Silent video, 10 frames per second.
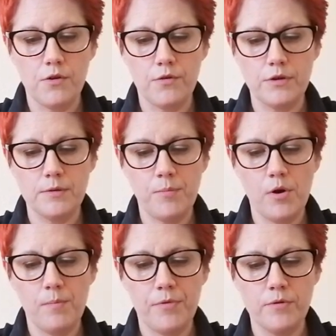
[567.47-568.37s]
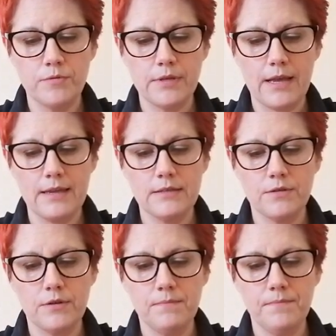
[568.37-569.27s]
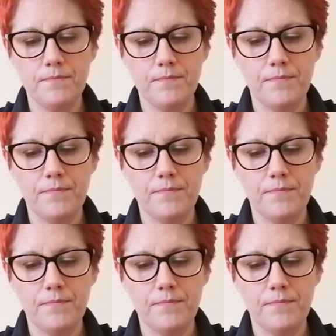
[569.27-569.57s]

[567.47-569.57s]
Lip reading: You're going to pop those eyes on,